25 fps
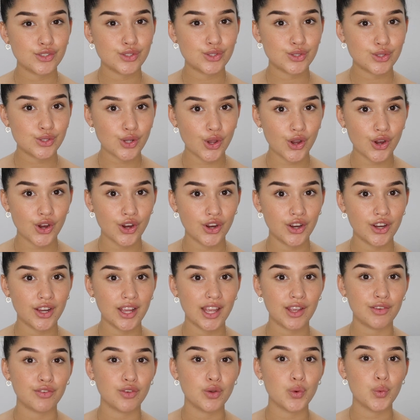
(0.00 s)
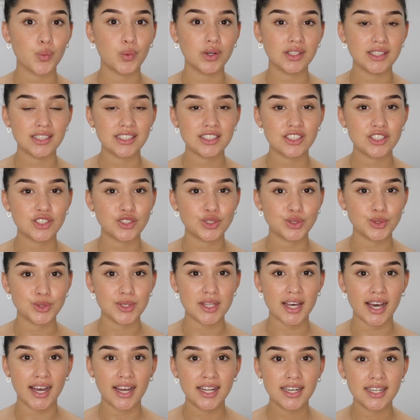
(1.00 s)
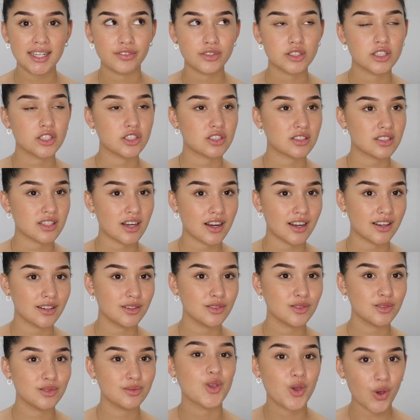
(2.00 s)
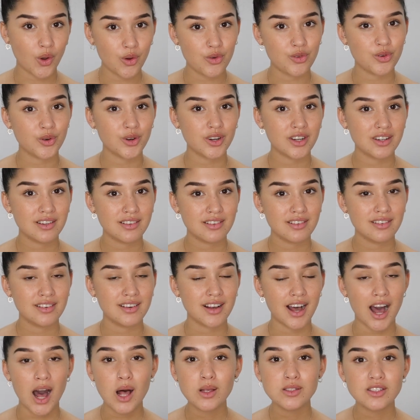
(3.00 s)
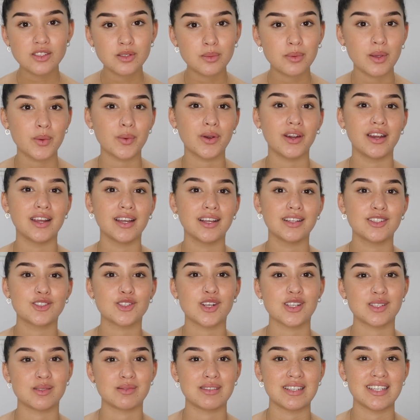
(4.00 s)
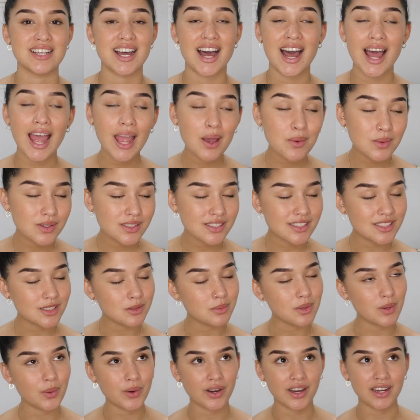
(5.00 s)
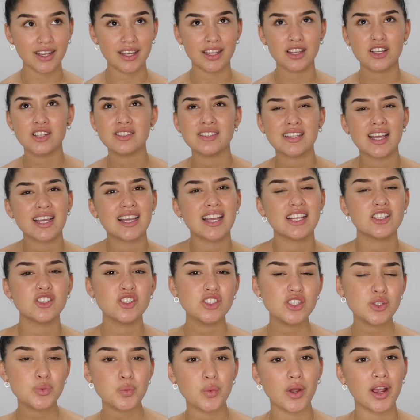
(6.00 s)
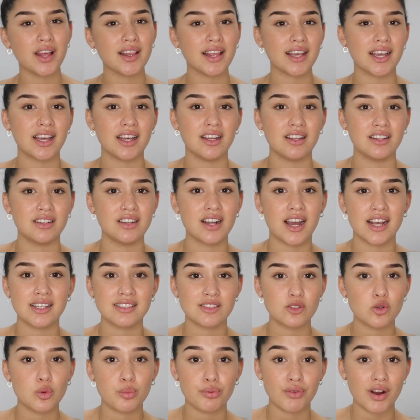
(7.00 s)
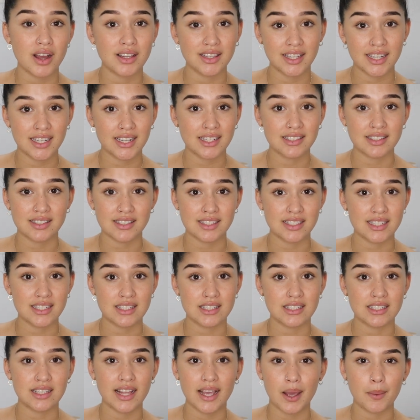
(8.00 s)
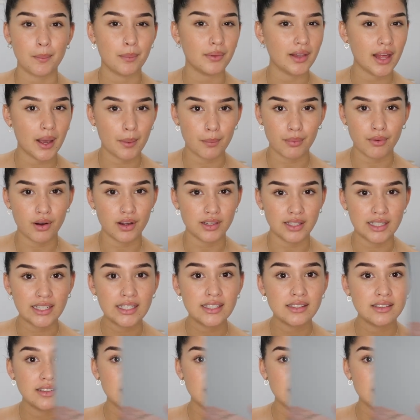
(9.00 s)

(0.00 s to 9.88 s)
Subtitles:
So if you're willing to do that for the style, go for it. I'll still be wearing it, trust me. I will still be wearing it. Cause I guess you could wear like a nice little bralette underneath it, like a black bralette.